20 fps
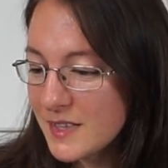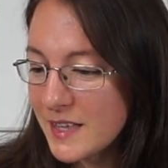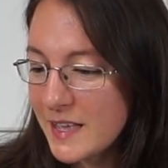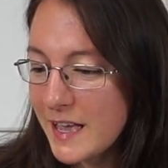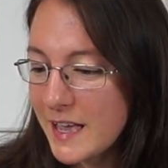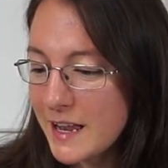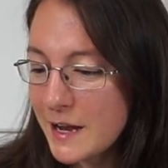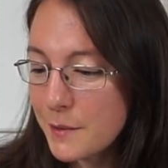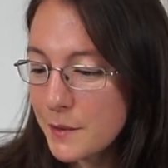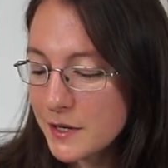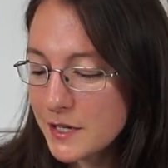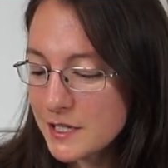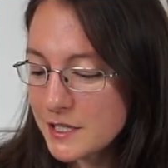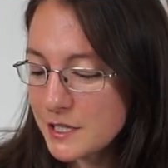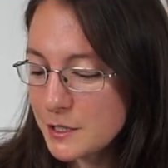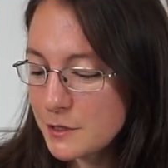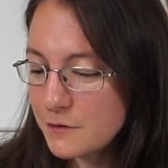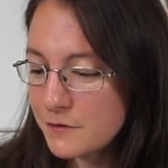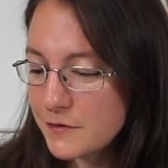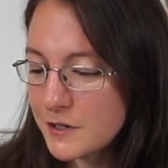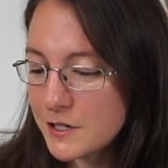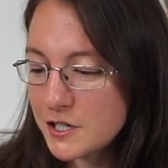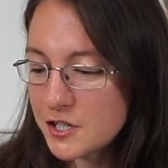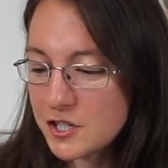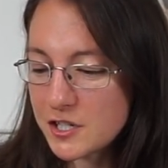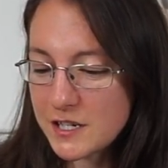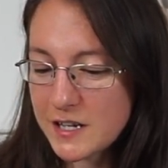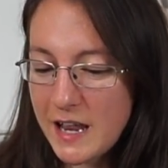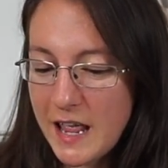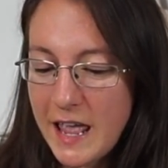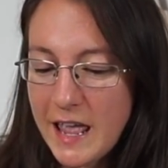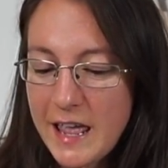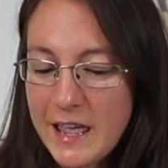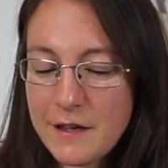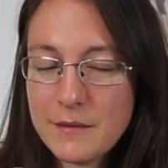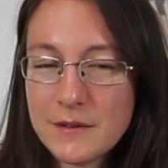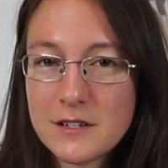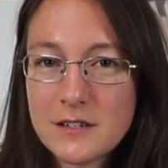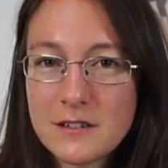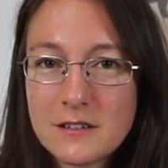And I want to do version A,
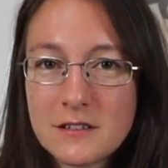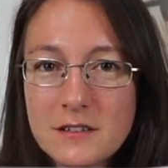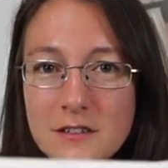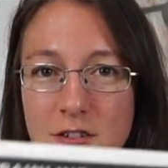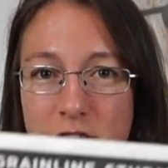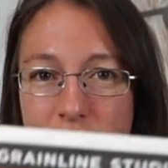which is the